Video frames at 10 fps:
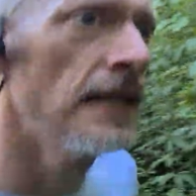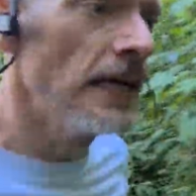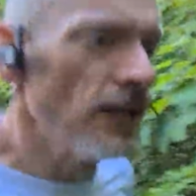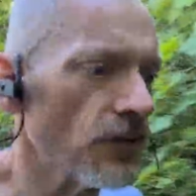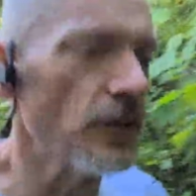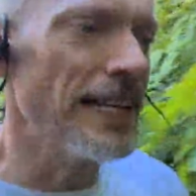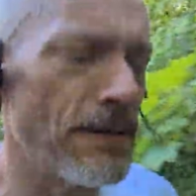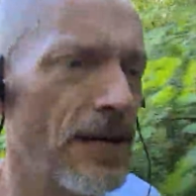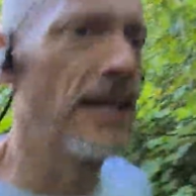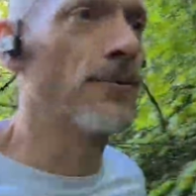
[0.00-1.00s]
so you never
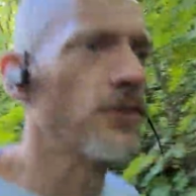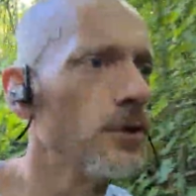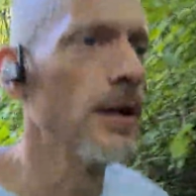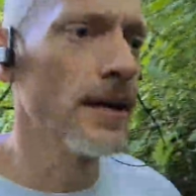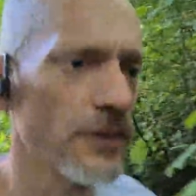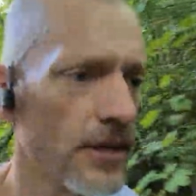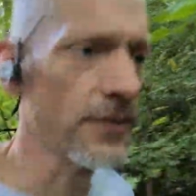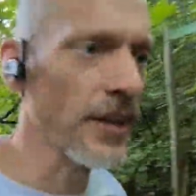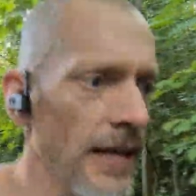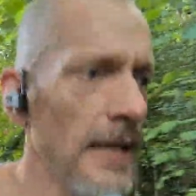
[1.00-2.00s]
have to adjust
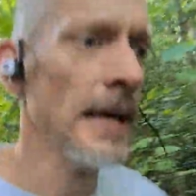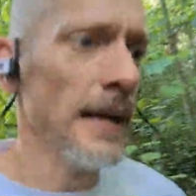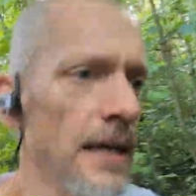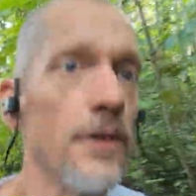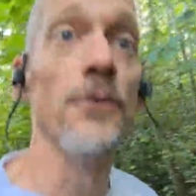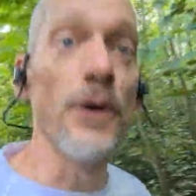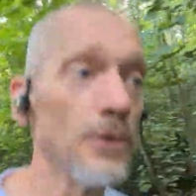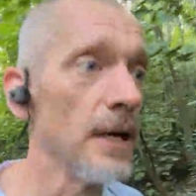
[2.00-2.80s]
the phone